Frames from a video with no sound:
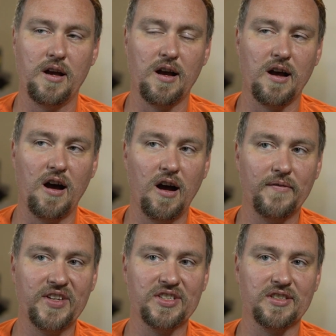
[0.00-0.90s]

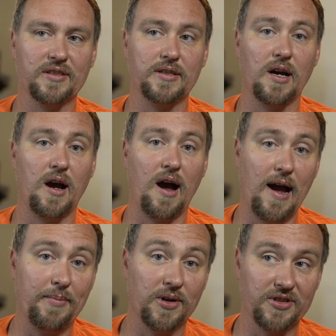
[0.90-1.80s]
Obviously,
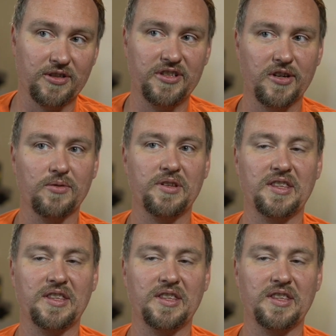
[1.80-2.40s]
I personally don't